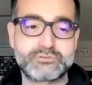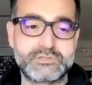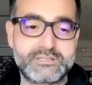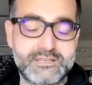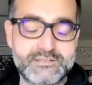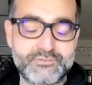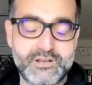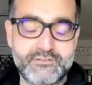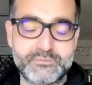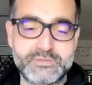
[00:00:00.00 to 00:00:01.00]
Lee, thanks for
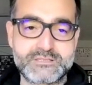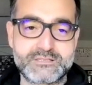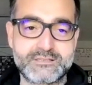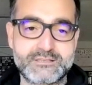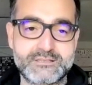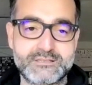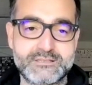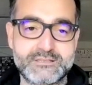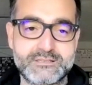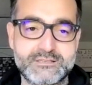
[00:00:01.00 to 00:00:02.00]
having me. It's
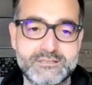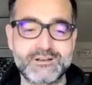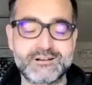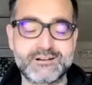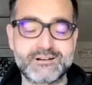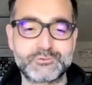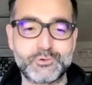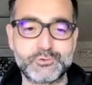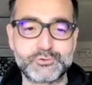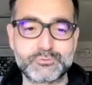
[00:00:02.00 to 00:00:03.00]
Özer
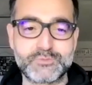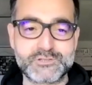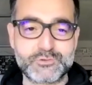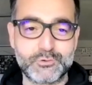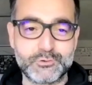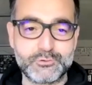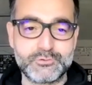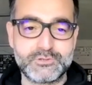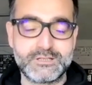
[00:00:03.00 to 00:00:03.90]
Dondurmacıoğlu.